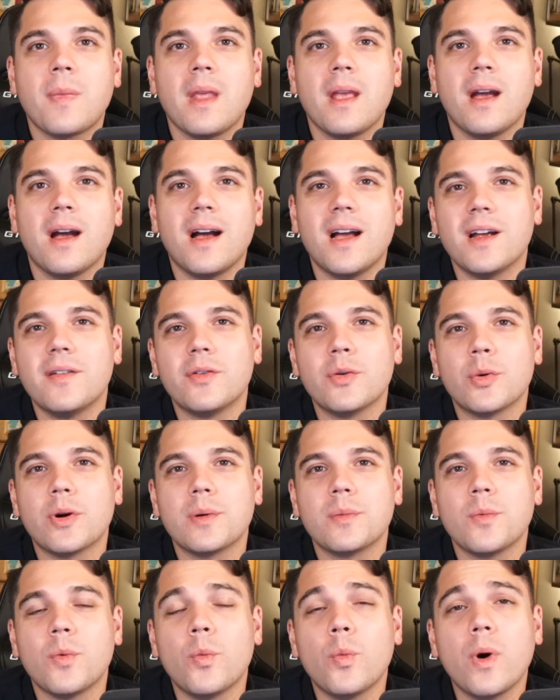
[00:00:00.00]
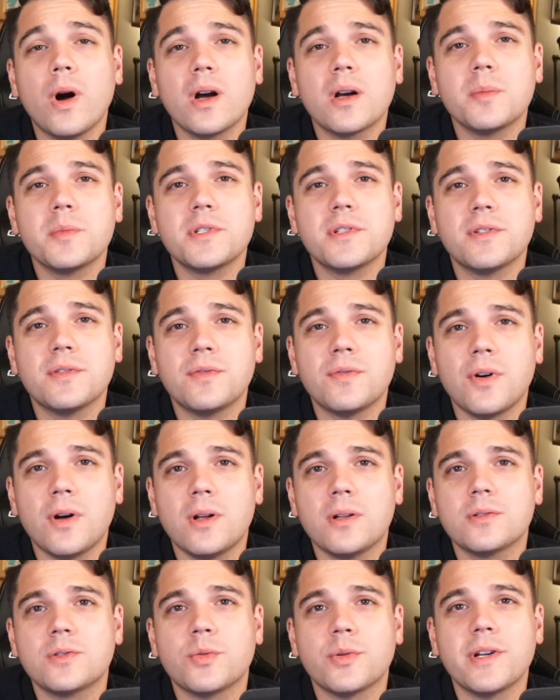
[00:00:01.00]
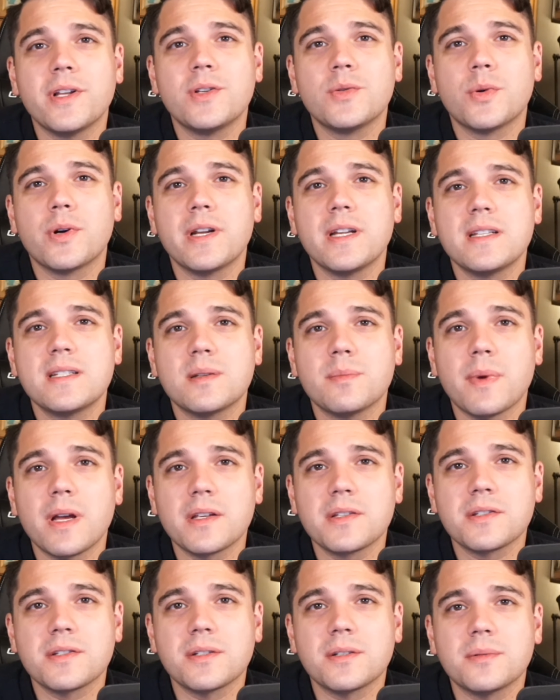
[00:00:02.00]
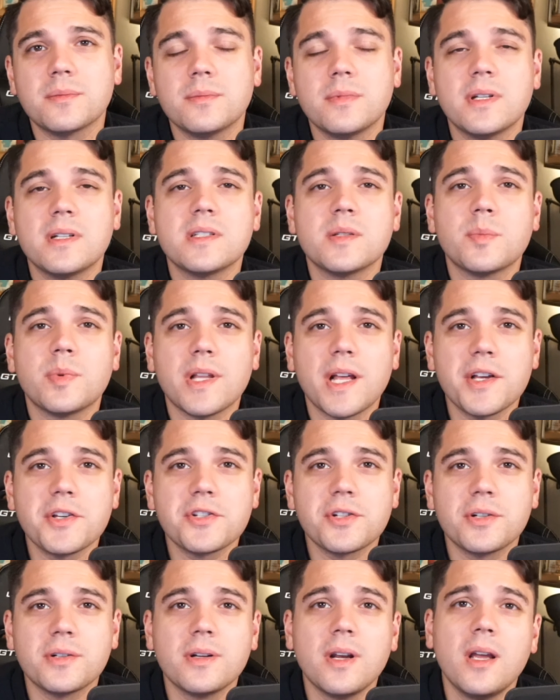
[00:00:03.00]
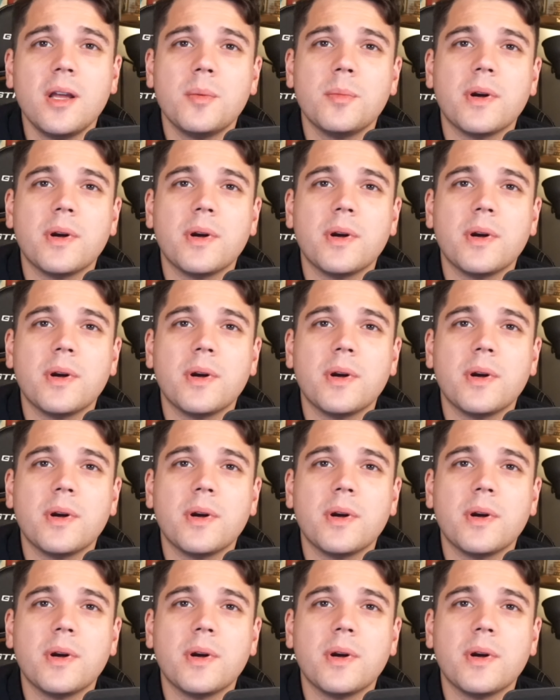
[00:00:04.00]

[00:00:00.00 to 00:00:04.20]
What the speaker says: Hi everyone, welcome to the fall 2020 semester. It is a pleasure.